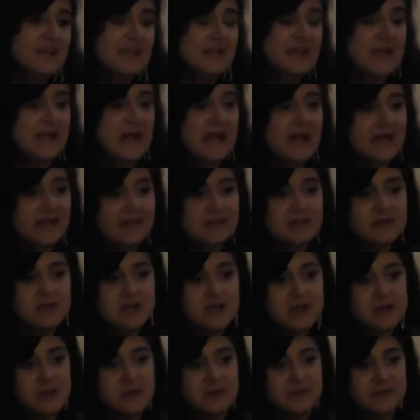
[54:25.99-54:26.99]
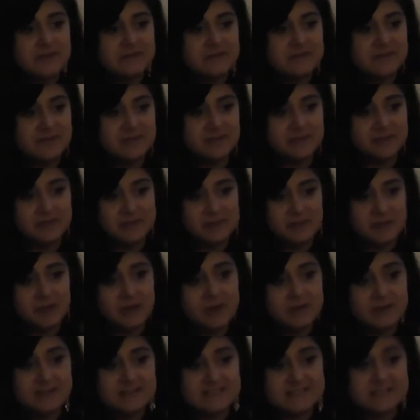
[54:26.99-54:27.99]
Yeah, I don't
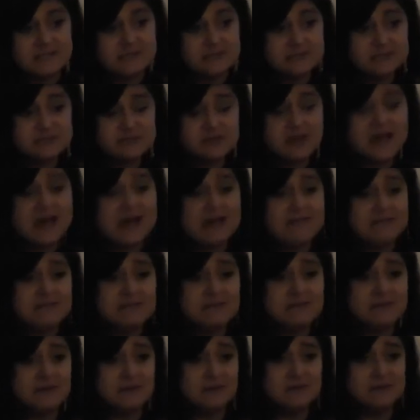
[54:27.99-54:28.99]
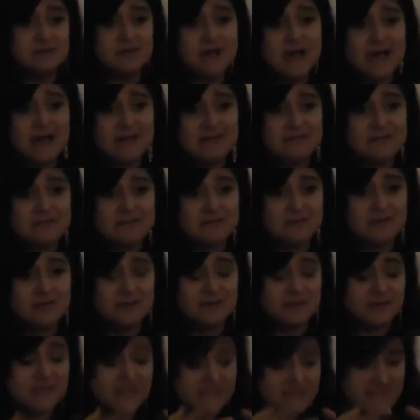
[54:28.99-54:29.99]
know. It's good to have an
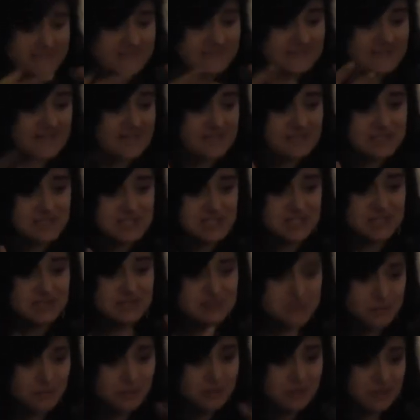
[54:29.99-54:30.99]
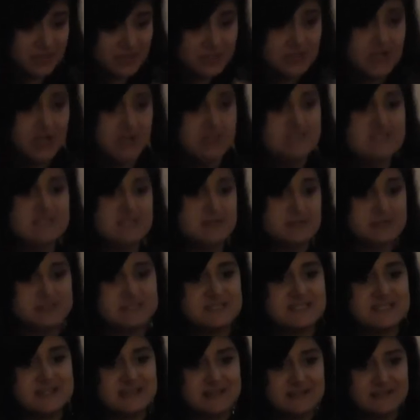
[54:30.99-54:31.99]
organization, to organize
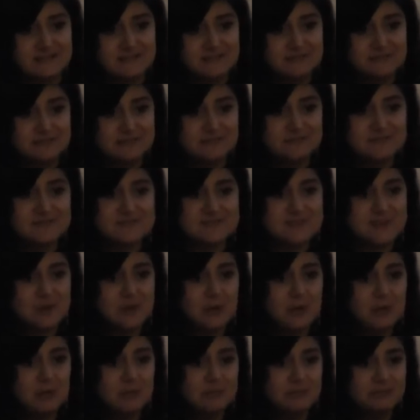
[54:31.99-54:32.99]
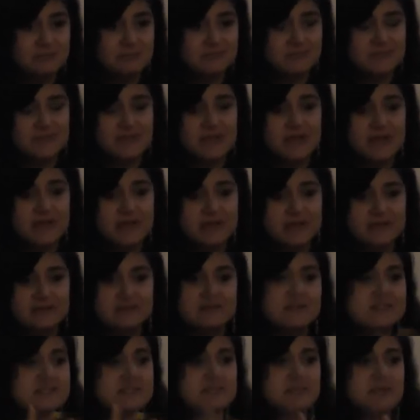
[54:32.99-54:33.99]
yourself. So
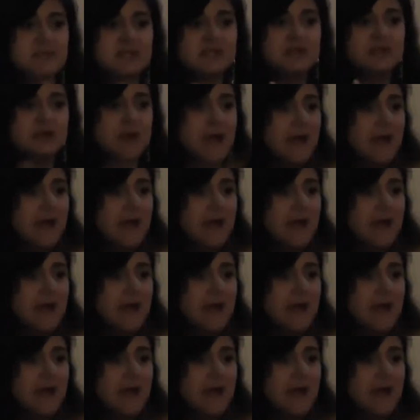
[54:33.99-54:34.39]
it doesn't mean you